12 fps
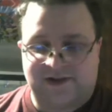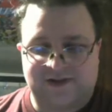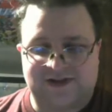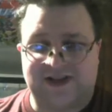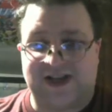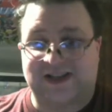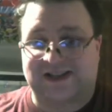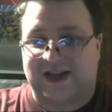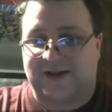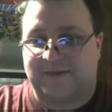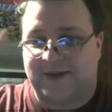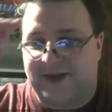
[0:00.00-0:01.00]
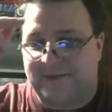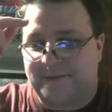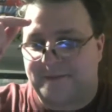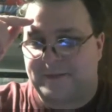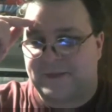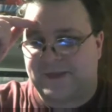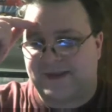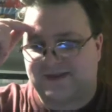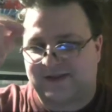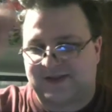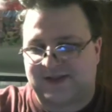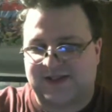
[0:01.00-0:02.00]
Till next time, then.
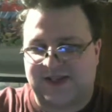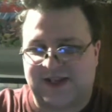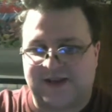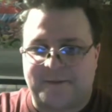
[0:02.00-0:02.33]
See ya.